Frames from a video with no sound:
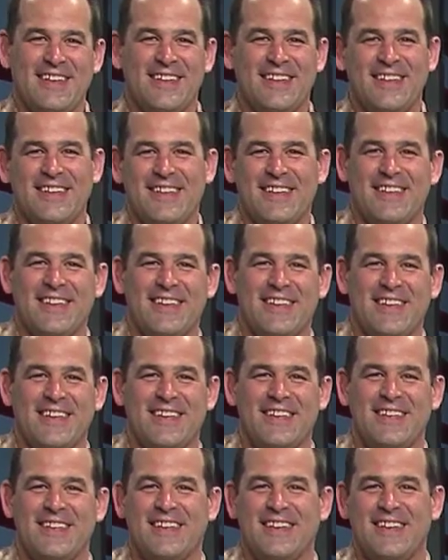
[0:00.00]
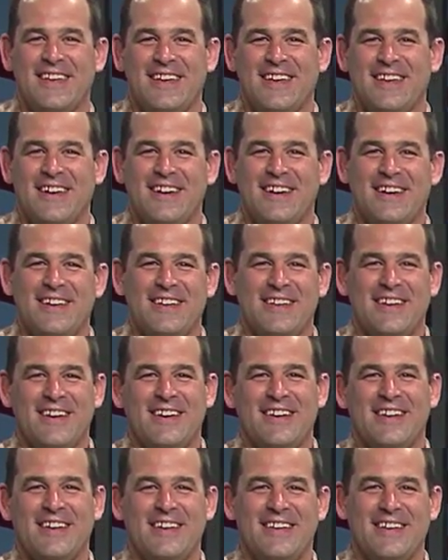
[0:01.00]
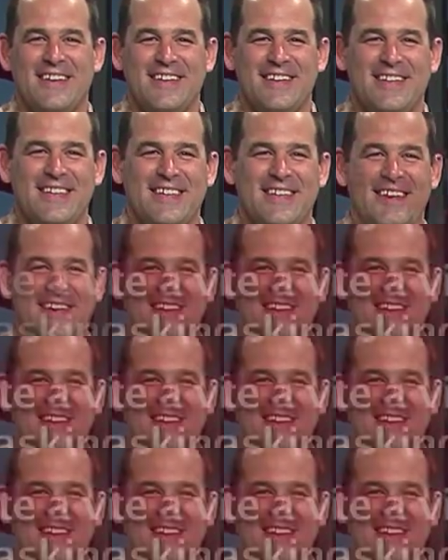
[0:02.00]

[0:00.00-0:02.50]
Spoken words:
No words are spoken by the person on screen.